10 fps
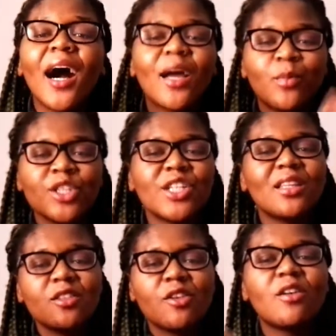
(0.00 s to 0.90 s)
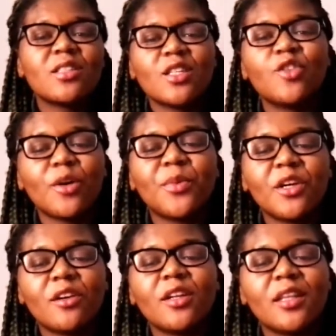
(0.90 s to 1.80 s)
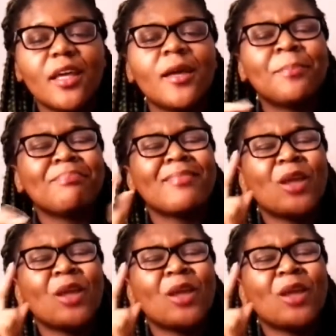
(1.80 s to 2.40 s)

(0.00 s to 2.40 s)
I appreciate the songs they drop here and there.